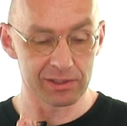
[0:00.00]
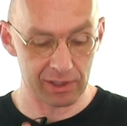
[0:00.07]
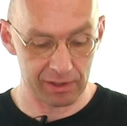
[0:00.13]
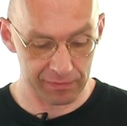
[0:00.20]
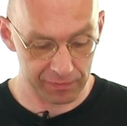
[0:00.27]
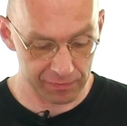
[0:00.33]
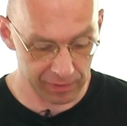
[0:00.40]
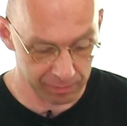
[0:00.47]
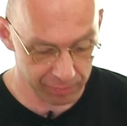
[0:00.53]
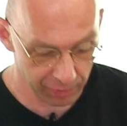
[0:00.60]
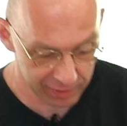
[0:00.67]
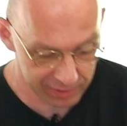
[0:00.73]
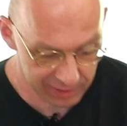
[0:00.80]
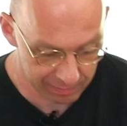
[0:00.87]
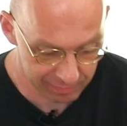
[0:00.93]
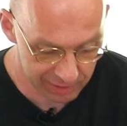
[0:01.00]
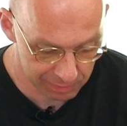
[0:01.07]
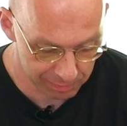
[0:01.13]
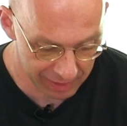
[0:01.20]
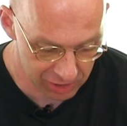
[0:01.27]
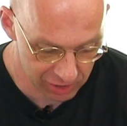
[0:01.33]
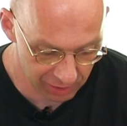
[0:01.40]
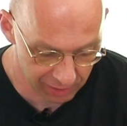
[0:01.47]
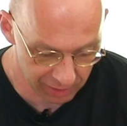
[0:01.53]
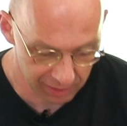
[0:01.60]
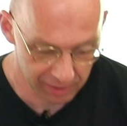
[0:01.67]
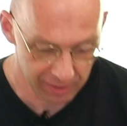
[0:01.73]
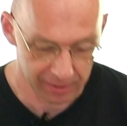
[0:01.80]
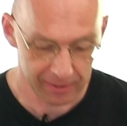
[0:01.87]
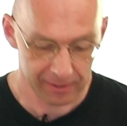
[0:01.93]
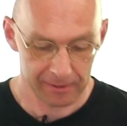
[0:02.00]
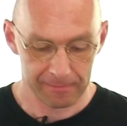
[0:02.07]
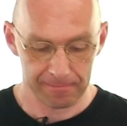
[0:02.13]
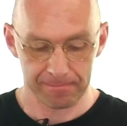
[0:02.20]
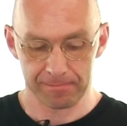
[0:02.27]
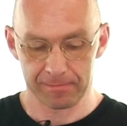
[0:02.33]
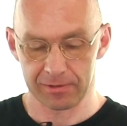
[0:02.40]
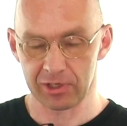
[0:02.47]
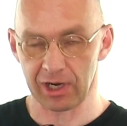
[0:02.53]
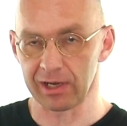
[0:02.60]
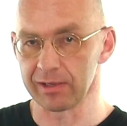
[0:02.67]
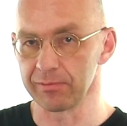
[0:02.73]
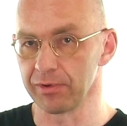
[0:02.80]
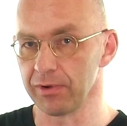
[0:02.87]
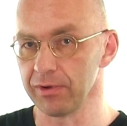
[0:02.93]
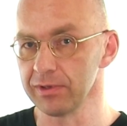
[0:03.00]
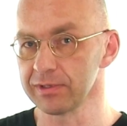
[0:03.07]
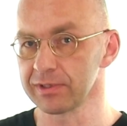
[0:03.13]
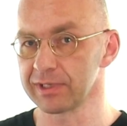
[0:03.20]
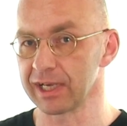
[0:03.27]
So I've brought some special juggling balls.